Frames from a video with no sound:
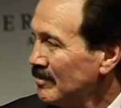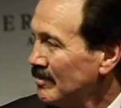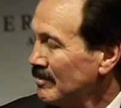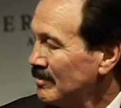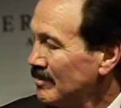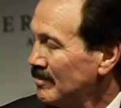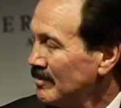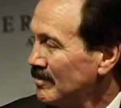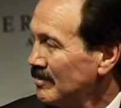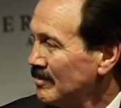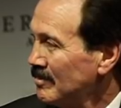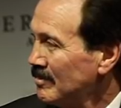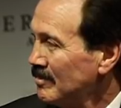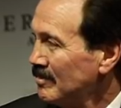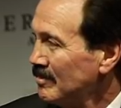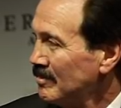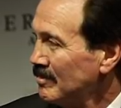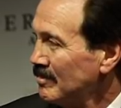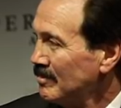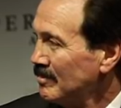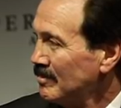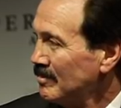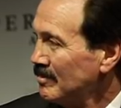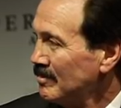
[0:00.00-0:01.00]

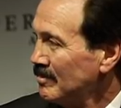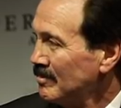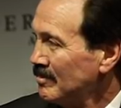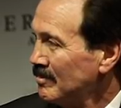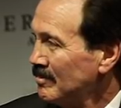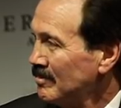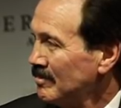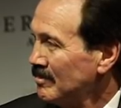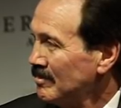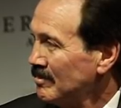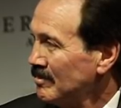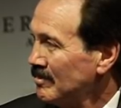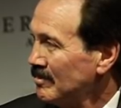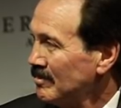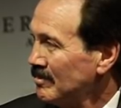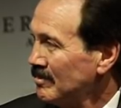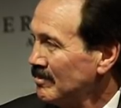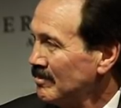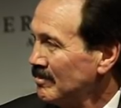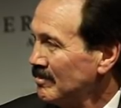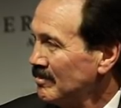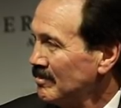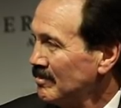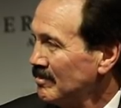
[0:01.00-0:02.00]

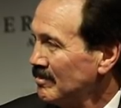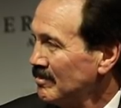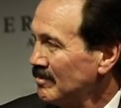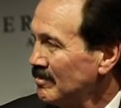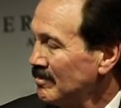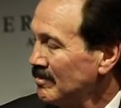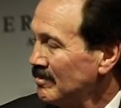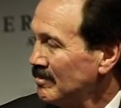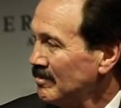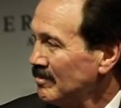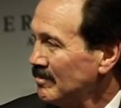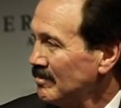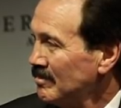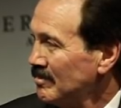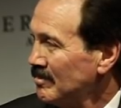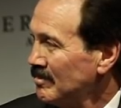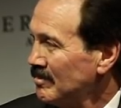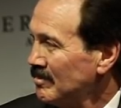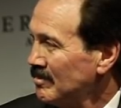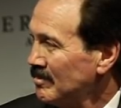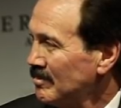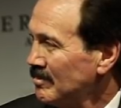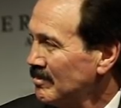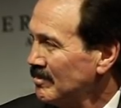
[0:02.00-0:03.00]

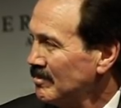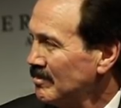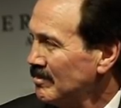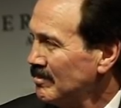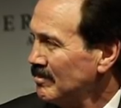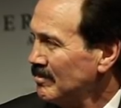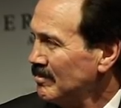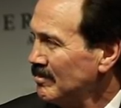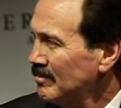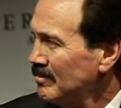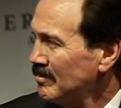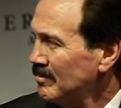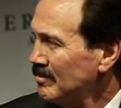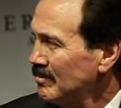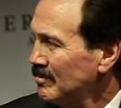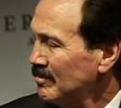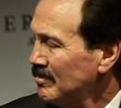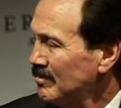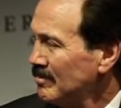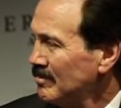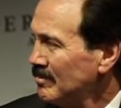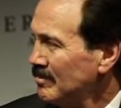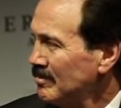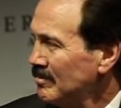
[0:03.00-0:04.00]

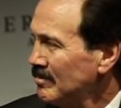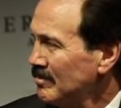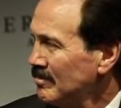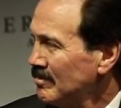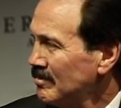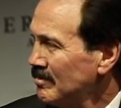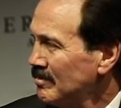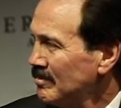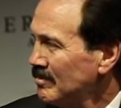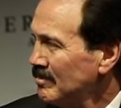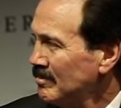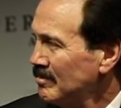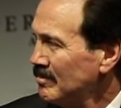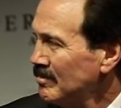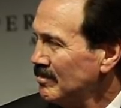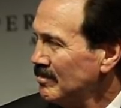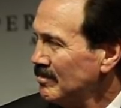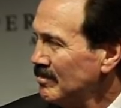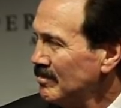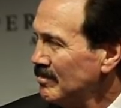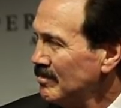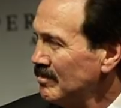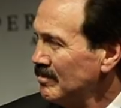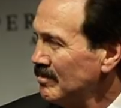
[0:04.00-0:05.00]

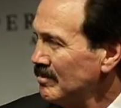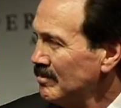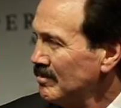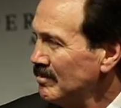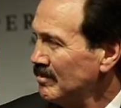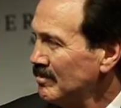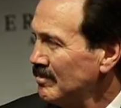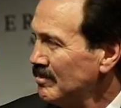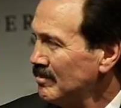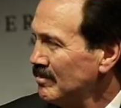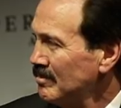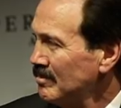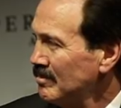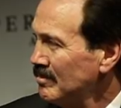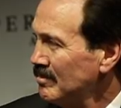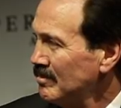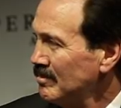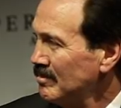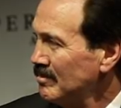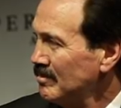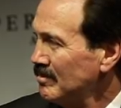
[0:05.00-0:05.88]
No words are spoken by the person on screen.